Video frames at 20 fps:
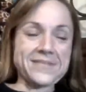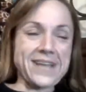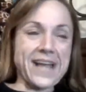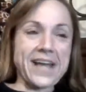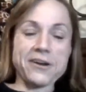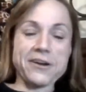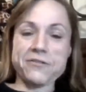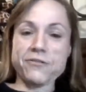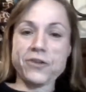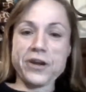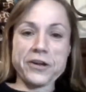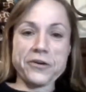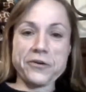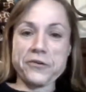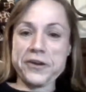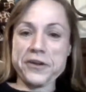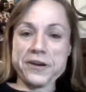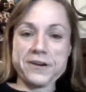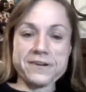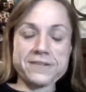I don't even want to
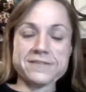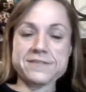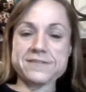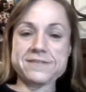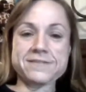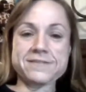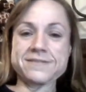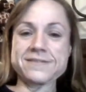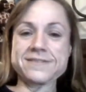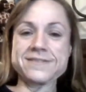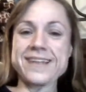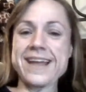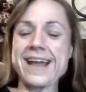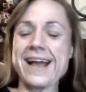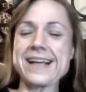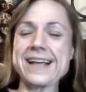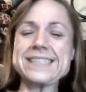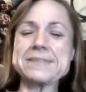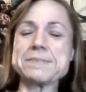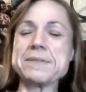go there.
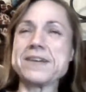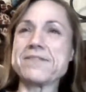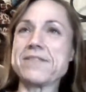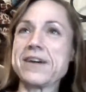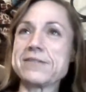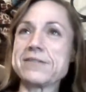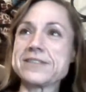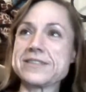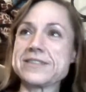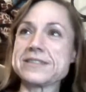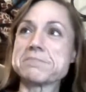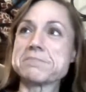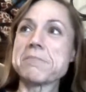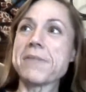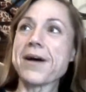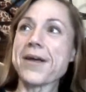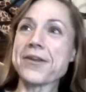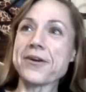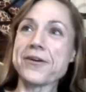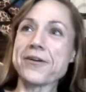He asked me if I was his
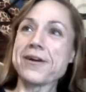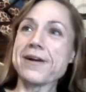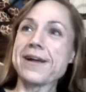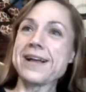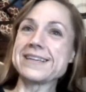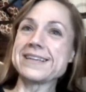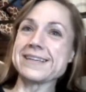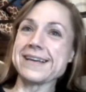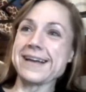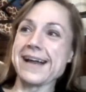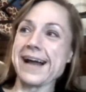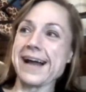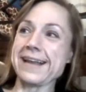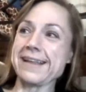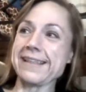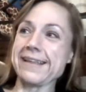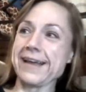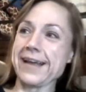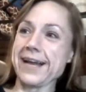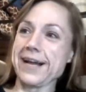mother as I got
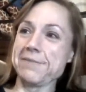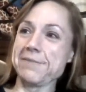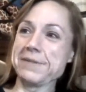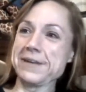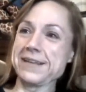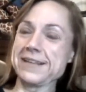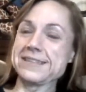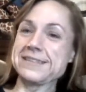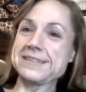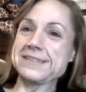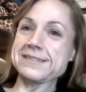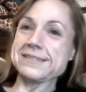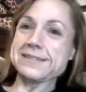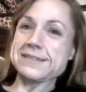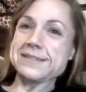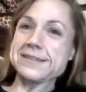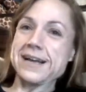in the ambulance.